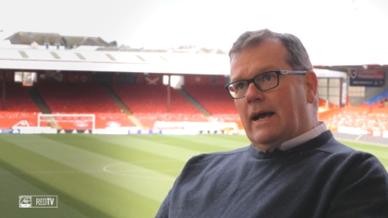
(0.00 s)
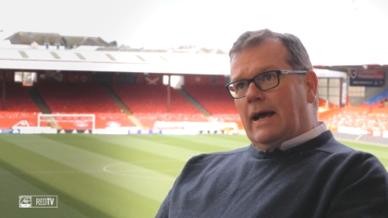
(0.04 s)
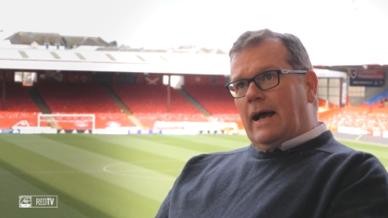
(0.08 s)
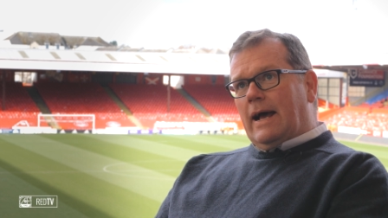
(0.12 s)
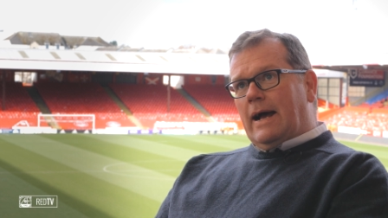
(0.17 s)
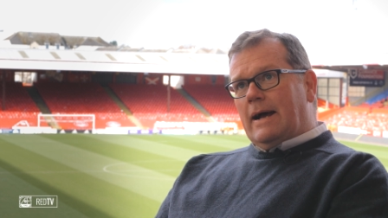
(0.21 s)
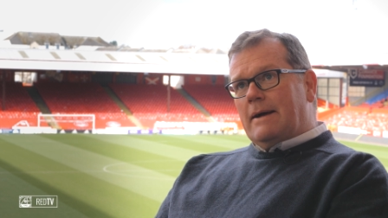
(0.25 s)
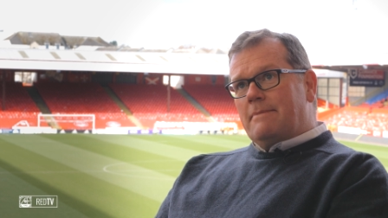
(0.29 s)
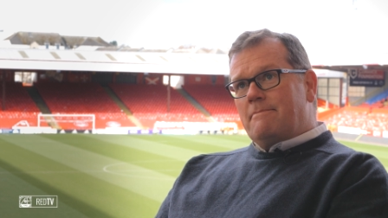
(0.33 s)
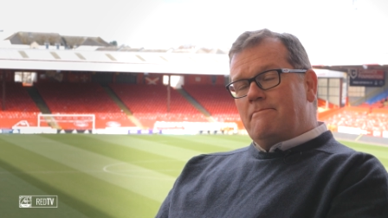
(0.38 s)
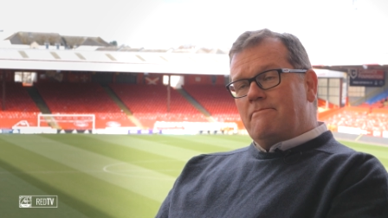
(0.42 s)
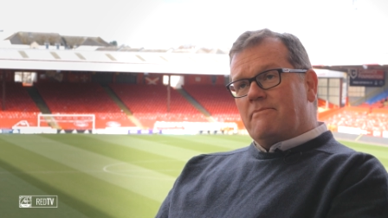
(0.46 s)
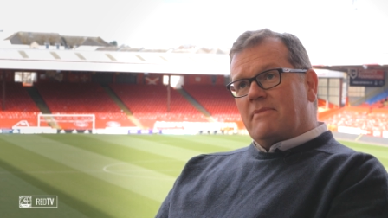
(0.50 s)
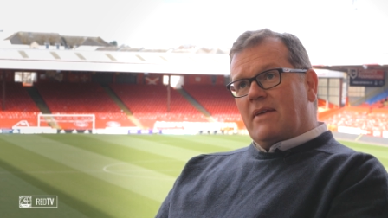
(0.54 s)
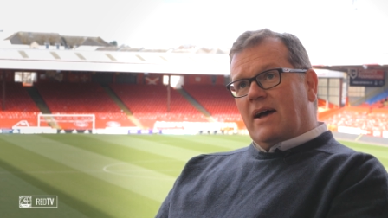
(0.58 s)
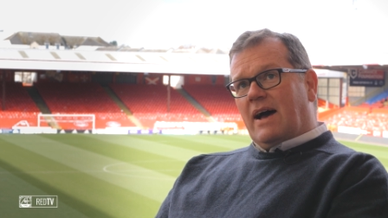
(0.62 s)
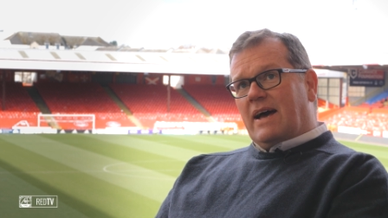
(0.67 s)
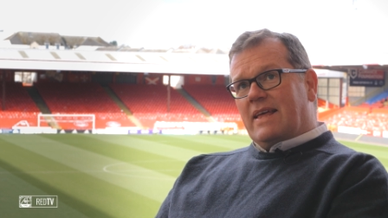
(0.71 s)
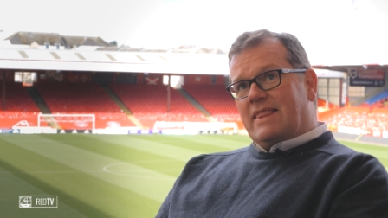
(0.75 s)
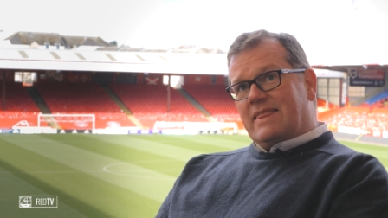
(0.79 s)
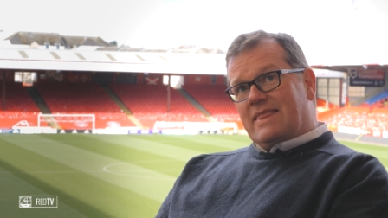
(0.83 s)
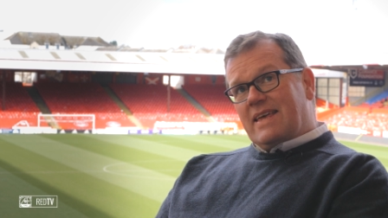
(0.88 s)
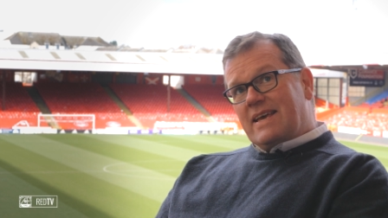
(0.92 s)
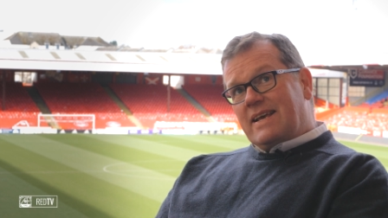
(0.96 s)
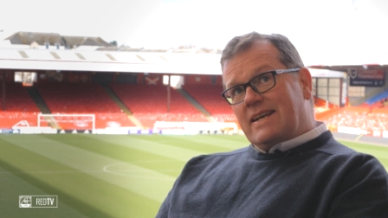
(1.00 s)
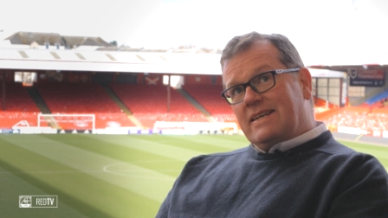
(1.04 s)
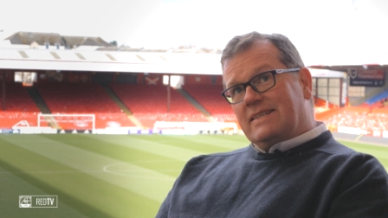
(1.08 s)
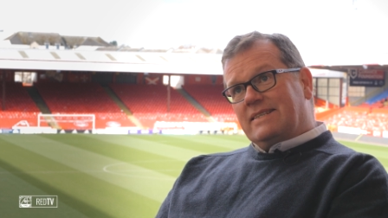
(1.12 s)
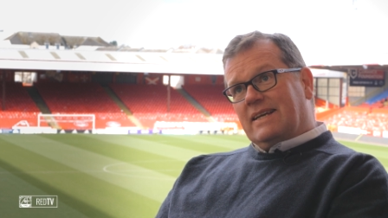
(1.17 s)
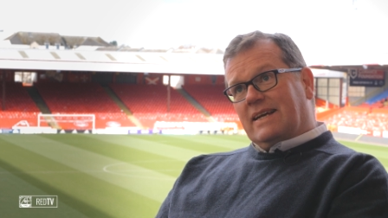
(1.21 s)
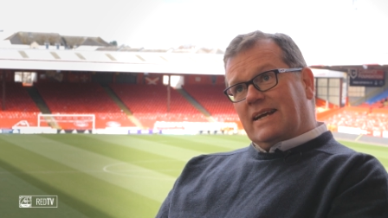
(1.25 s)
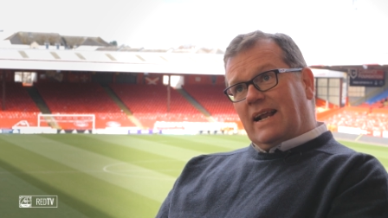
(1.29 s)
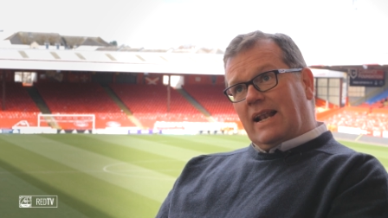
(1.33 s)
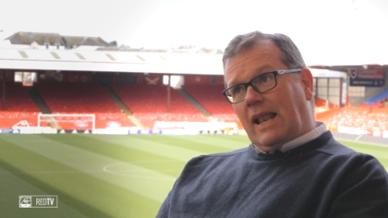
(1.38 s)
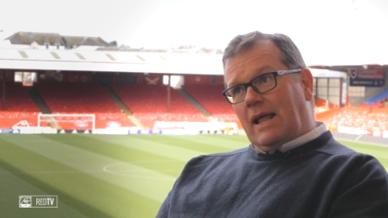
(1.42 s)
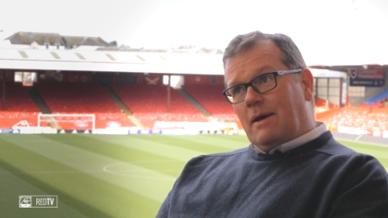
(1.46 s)
Um, I think as
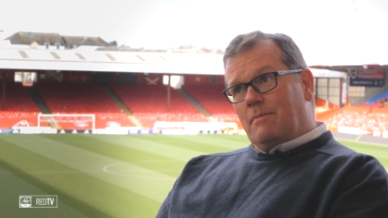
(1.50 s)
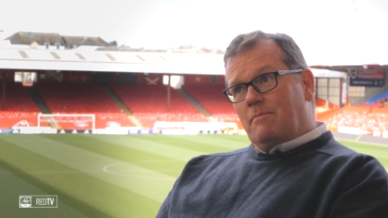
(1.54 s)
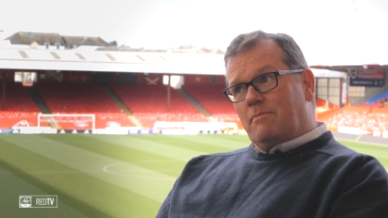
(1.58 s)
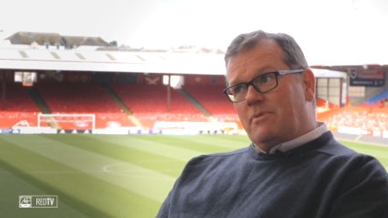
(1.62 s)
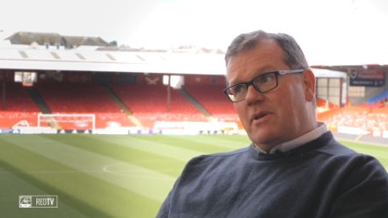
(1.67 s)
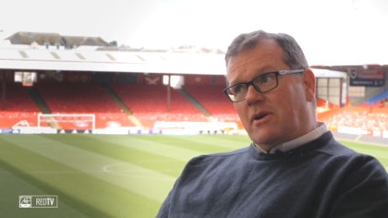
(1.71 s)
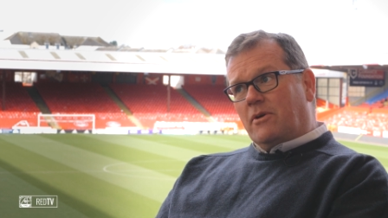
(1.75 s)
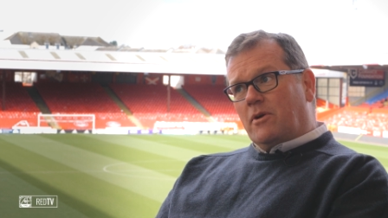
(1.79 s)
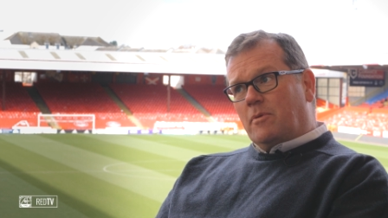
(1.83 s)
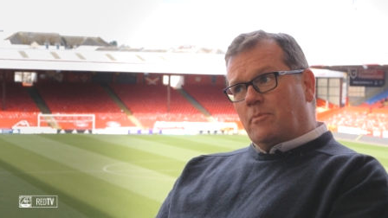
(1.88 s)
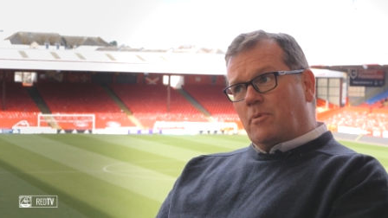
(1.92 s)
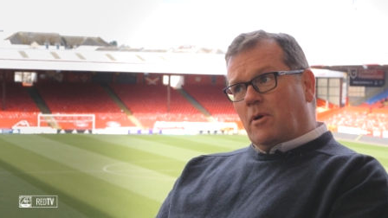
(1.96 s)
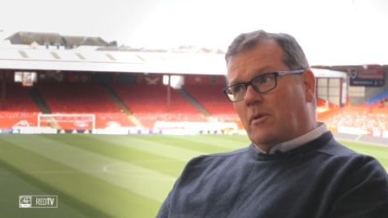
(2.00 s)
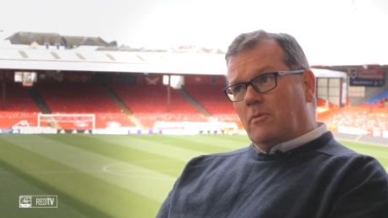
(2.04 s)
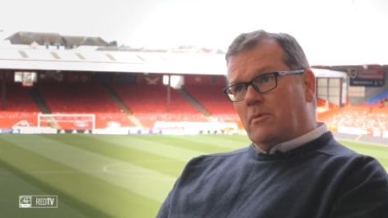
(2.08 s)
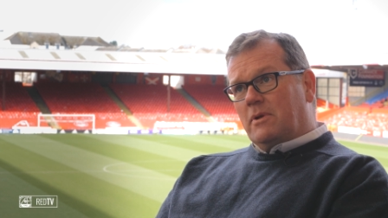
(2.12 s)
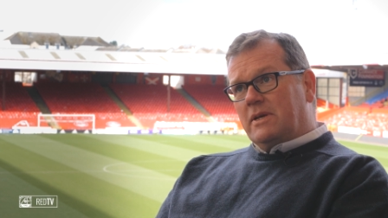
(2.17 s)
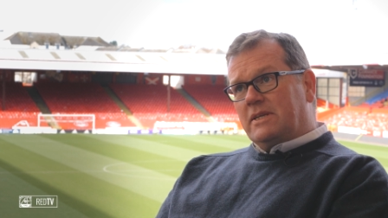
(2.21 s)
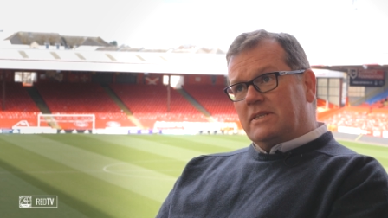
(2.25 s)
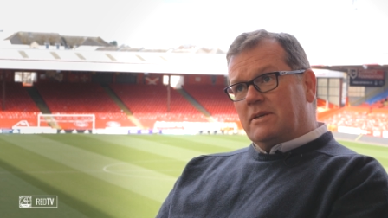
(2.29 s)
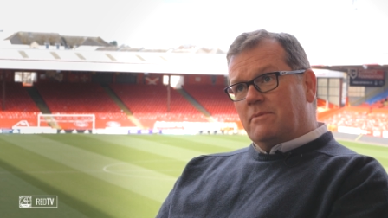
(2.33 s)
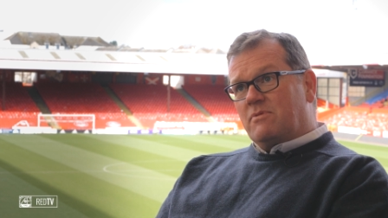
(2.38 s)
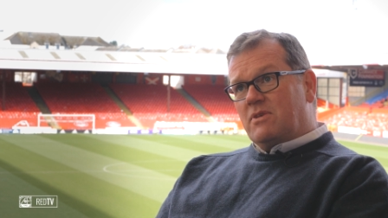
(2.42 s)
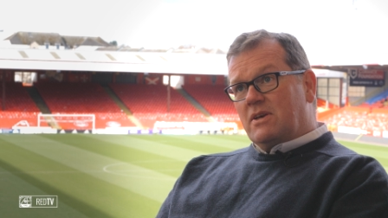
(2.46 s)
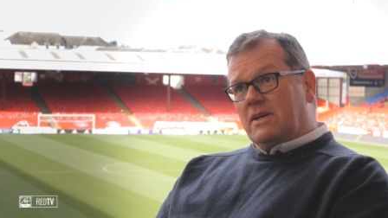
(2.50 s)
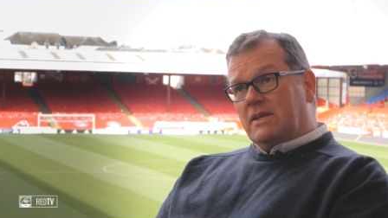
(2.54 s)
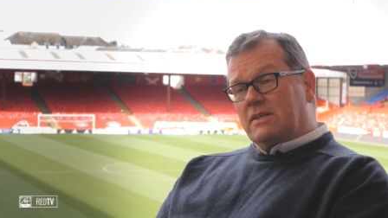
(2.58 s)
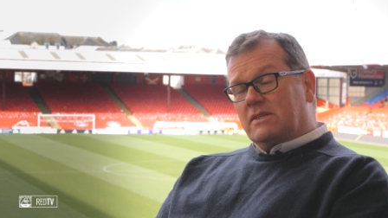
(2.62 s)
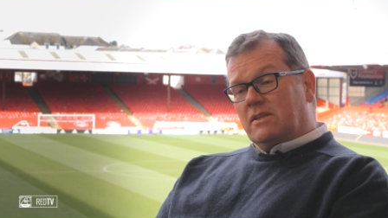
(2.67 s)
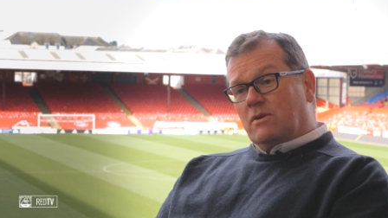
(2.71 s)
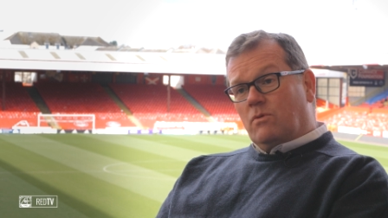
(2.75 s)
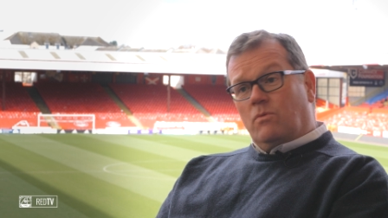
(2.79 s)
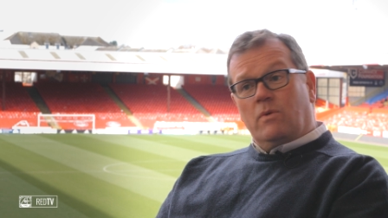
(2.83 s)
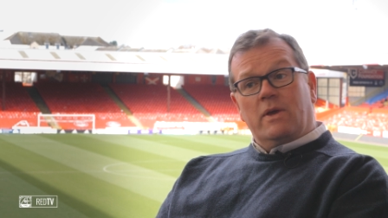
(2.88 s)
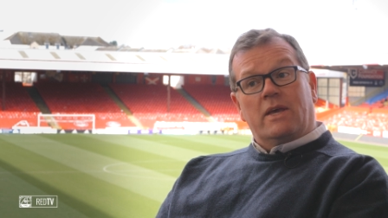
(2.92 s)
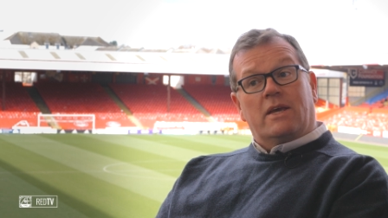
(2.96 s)
a club, there are probably some
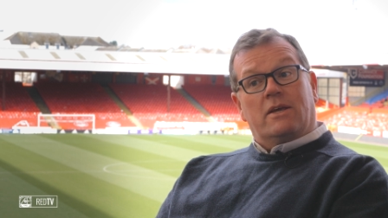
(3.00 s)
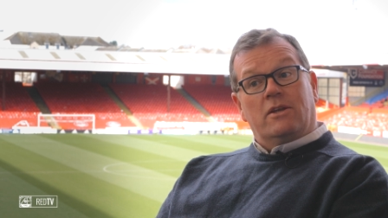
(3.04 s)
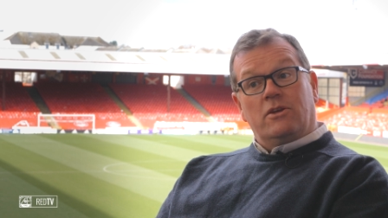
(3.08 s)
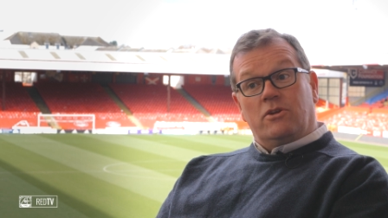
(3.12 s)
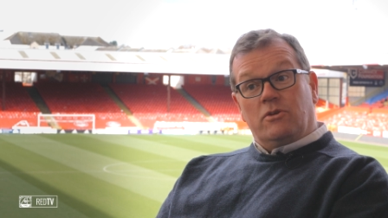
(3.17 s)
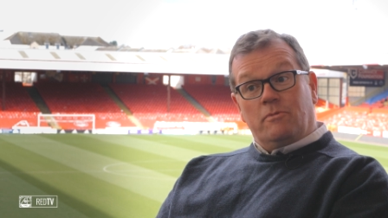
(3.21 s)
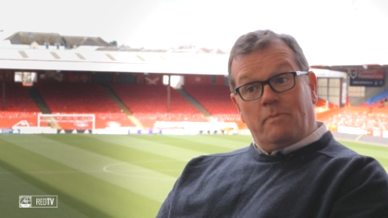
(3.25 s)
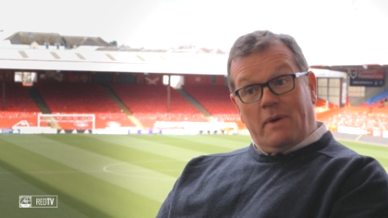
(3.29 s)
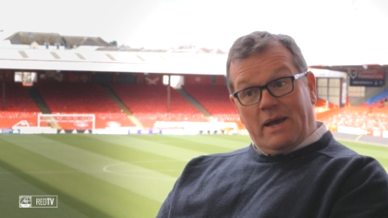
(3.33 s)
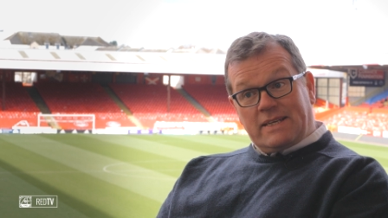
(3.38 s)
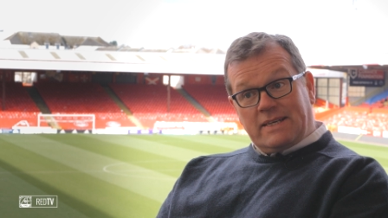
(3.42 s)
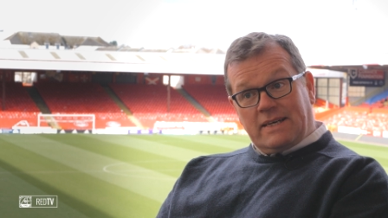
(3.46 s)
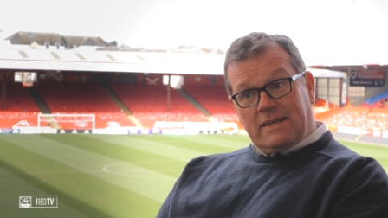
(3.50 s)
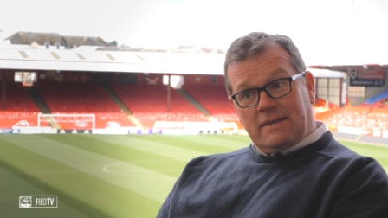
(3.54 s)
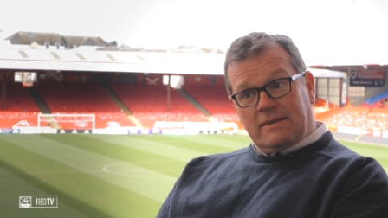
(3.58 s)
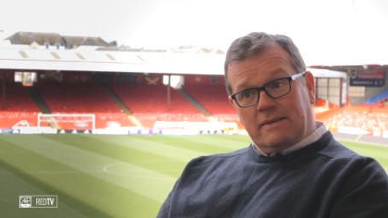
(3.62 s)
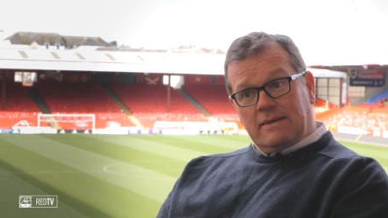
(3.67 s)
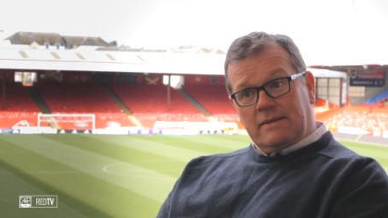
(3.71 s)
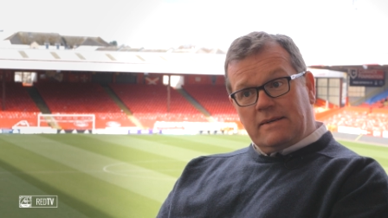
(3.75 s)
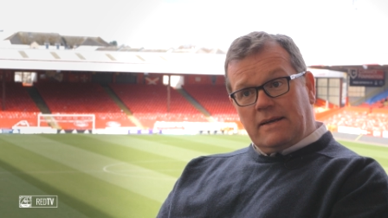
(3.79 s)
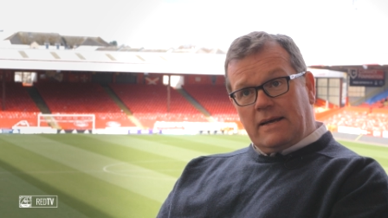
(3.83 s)
things that we can do better.